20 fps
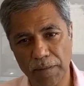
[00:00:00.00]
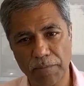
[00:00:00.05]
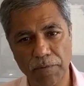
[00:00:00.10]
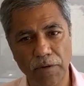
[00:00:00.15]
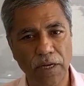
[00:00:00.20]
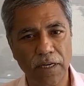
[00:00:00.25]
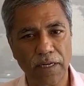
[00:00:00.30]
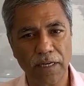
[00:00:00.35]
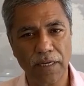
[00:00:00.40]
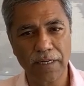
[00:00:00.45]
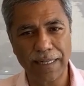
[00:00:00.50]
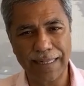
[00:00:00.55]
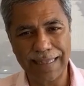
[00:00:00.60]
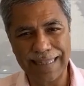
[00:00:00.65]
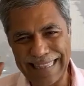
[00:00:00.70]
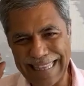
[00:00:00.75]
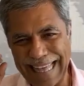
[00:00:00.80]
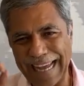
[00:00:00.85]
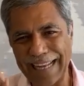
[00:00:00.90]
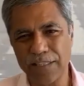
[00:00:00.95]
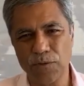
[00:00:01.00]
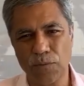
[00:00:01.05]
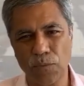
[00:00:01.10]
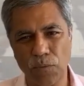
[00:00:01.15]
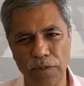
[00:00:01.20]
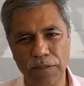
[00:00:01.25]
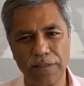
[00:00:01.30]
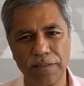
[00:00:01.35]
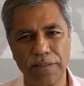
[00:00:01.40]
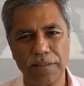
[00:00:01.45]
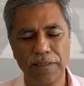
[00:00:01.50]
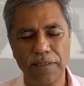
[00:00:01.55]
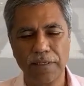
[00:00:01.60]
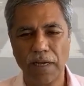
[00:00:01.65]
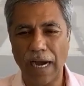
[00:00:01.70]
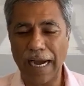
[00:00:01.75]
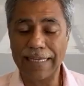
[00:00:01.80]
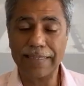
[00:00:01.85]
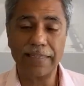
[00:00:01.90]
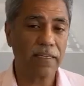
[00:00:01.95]
product, and that's what
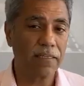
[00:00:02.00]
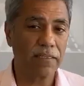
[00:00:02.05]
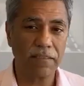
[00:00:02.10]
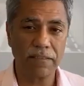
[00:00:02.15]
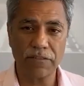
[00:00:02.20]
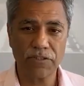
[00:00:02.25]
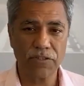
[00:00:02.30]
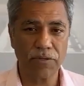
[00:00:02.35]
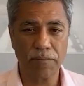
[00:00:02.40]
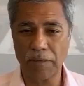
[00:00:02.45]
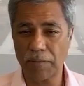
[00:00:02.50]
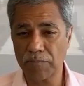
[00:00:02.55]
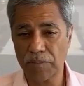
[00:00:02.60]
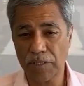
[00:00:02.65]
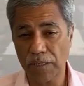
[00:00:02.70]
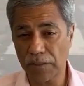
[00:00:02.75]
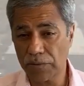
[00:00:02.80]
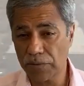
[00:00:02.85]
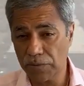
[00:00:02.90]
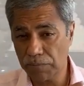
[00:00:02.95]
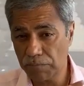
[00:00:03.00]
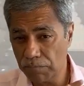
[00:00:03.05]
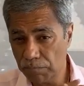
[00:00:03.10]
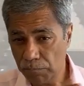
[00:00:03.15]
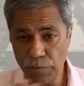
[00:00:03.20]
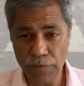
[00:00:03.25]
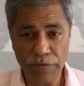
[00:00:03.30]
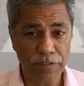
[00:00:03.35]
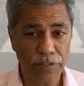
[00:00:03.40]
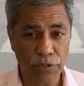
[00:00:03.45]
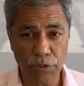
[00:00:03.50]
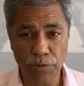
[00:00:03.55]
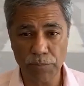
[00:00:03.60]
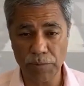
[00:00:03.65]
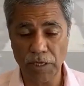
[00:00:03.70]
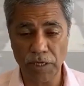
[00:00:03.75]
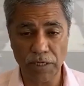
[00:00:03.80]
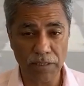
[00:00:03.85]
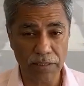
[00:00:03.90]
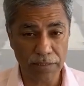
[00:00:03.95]
I think leadership comes down to, moving the human
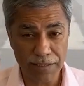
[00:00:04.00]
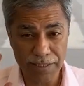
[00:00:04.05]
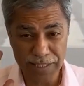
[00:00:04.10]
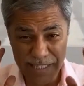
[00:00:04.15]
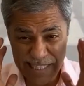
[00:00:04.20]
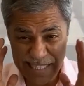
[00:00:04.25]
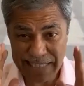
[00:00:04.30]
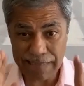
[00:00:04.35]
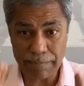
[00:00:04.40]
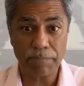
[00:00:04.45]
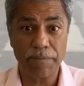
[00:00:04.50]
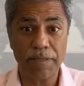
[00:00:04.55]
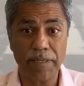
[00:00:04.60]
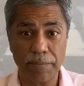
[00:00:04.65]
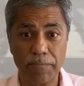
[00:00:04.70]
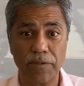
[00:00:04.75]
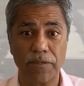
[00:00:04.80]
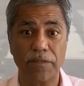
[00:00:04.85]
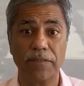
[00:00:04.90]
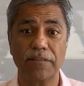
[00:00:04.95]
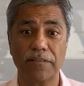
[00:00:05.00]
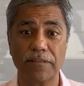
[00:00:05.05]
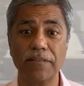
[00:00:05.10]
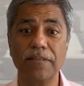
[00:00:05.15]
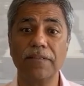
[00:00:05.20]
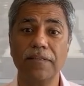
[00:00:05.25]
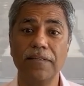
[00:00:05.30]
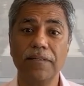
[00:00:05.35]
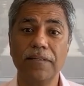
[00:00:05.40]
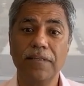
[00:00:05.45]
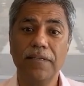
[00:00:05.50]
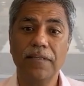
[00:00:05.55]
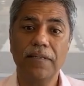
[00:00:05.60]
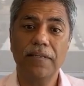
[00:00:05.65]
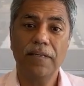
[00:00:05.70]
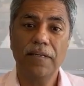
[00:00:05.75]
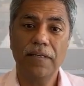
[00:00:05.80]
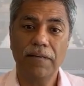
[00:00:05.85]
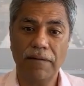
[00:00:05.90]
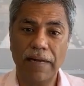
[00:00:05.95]
heart, simply put,
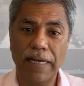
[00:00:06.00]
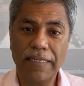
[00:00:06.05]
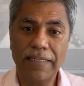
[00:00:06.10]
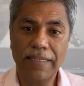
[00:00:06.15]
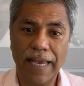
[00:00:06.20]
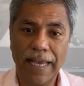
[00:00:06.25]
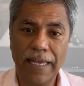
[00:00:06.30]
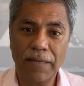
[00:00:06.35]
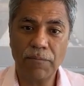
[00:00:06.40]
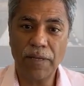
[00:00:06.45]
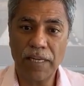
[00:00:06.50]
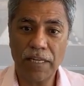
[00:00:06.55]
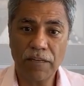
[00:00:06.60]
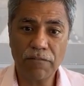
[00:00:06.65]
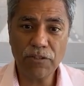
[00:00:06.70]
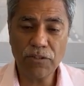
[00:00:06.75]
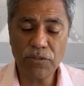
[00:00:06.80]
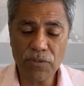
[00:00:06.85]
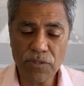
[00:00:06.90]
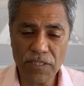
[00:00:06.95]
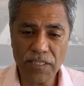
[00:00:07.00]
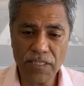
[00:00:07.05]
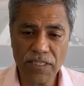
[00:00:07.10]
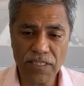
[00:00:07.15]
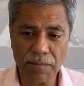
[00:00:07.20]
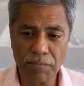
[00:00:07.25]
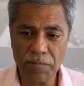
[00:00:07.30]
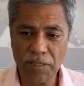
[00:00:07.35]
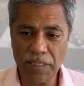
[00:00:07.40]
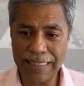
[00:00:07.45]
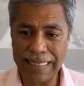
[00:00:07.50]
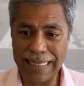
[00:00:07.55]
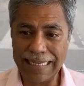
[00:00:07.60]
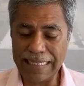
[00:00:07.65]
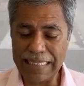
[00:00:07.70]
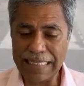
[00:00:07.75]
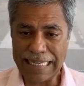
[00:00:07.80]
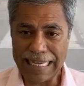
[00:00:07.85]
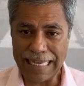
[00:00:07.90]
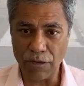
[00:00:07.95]
right? And whenever you see somebody that
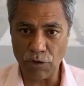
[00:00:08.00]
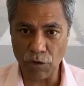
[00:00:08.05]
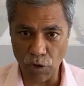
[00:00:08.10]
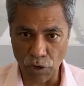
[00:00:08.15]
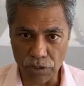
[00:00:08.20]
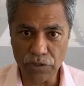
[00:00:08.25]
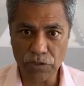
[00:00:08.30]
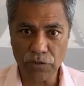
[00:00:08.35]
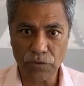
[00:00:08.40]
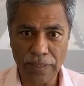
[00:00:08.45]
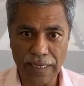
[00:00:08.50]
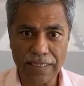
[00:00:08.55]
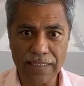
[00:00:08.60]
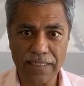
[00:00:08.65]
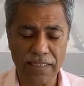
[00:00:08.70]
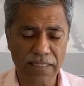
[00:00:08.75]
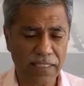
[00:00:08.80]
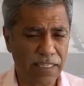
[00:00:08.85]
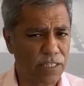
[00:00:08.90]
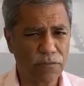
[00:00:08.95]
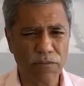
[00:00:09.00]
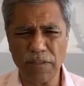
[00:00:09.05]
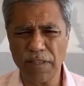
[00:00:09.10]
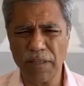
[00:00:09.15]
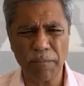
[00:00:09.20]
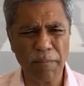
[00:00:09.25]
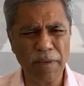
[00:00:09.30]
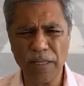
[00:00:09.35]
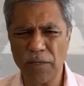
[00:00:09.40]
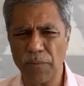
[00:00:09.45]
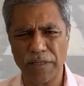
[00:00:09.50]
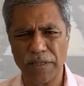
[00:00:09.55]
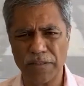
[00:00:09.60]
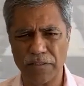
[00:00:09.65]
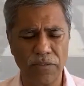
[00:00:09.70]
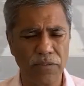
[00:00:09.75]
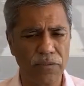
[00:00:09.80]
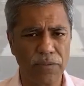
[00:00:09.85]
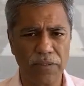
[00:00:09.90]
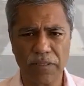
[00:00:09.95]
cannot do that successfully, there are many ways to
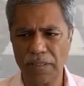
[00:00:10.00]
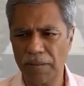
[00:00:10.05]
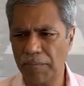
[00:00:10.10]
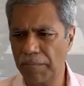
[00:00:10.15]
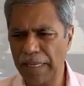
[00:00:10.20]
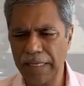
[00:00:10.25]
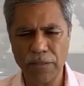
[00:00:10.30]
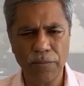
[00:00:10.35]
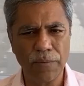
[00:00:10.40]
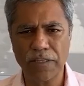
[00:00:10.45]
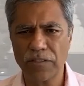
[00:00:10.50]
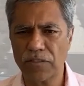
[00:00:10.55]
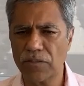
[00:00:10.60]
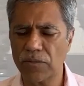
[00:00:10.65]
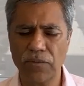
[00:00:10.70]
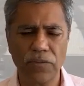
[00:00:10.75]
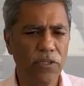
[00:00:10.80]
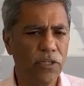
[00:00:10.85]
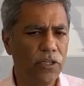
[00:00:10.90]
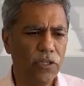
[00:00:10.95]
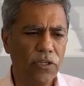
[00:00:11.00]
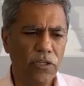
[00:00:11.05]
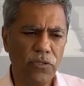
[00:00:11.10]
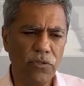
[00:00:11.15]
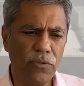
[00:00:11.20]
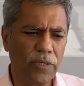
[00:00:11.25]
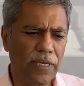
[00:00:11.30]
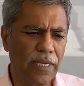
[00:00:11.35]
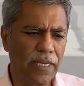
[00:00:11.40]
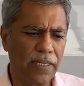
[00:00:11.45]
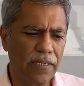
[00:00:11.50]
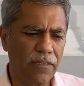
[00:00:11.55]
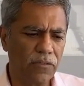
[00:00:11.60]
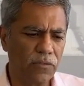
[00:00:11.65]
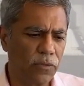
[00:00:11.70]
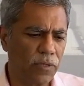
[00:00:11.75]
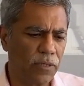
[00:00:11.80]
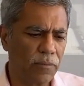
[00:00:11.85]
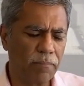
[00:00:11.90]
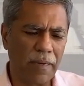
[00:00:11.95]
do it. There are many ways to, you can
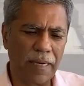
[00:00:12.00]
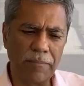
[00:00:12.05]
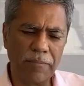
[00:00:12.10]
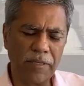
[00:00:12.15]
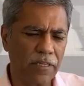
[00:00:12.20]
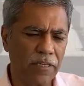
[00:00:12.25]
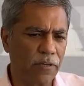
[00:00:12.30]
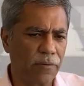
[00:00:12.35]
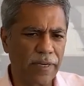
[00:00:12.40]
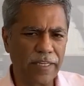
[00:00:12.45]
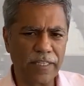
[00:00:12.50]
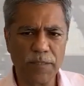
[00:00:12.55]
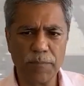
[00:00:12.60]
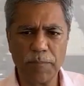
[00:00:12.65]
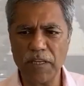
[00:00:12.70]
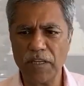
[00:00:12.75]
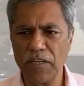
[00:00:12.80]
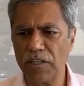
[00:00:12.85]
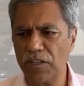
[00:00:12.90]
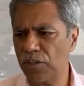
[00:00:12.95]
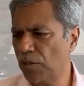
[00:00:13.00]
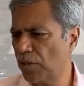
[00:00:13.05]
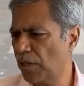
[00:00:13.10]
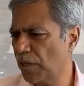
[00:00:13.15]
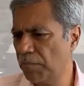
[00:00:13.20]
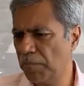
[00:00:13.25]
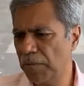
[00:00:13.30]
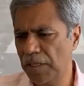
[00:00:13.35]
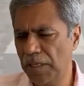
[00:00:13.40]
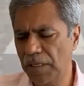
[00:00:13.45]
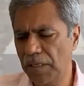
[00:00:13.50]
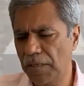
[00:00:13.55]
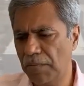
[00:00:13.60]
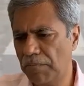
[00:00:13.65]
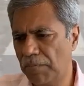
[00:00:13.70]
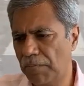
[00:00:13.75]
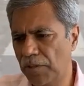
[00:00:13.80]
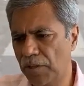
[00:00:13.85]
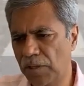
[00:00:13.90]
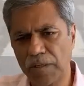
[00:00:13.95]
do it by being a great speaker. You can be
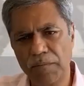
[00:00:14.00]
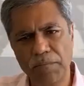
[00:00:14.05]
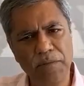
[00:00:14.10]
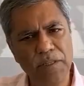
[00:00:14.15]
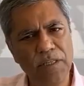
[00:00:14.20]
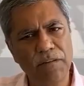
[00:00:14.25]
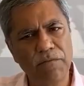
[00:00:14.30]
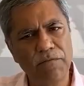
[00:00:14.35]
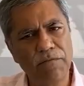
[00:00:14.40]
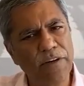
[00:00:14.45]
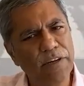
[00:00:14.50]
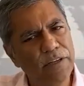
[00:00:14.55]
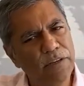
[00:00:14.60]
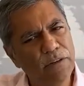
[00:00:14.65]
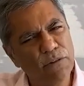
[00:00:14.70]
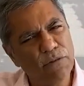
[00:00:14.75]
a very good